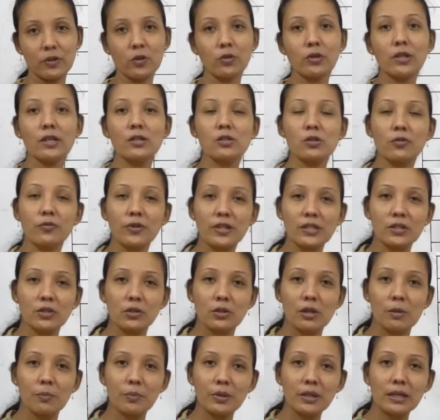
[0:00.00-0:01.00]
Okay, so first
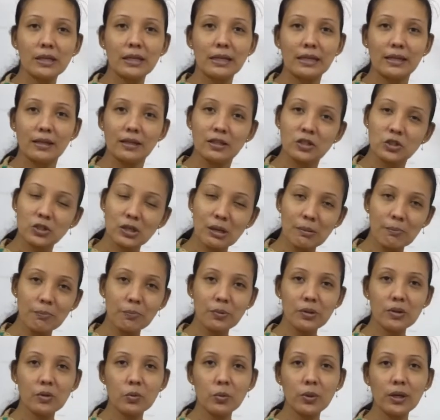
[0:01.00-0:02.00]
it will be in a
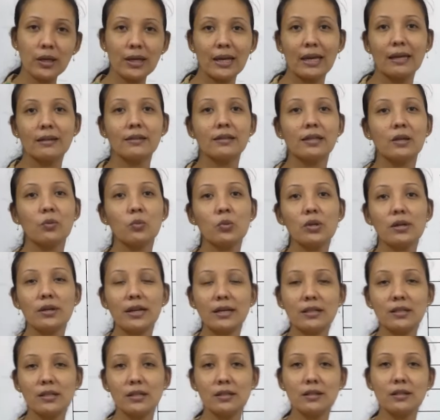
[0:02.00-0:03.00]
jumbled way and then we will
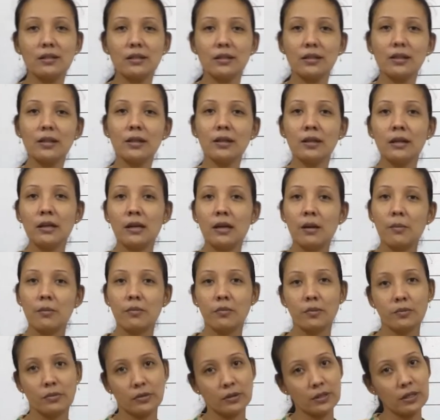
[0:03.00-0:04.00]
write it in
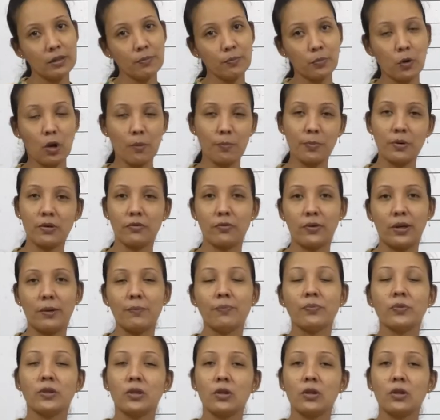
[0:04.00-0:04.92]
the proper way.